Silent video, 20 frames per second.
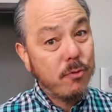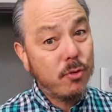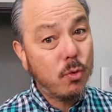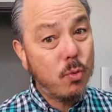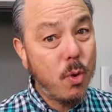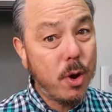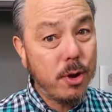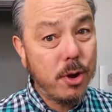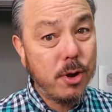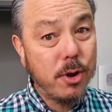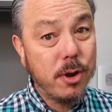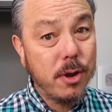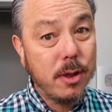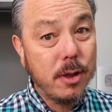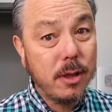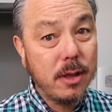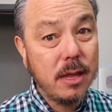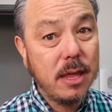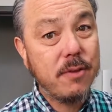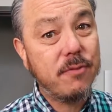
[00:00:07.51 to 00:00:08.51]
ever wondered
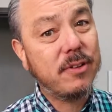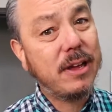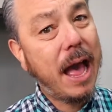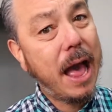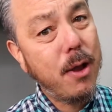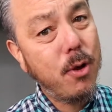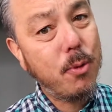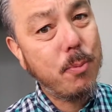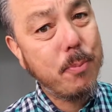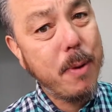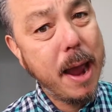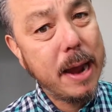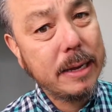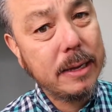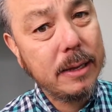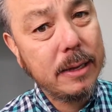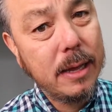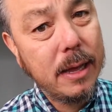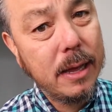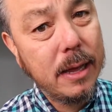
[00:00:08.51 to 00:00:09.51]
if
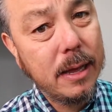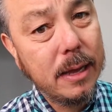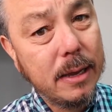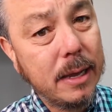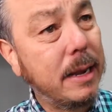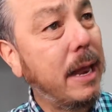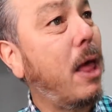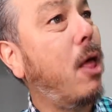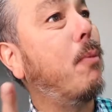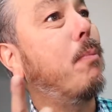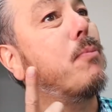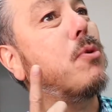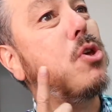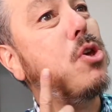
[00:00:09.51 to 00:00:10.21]
chiropractic could help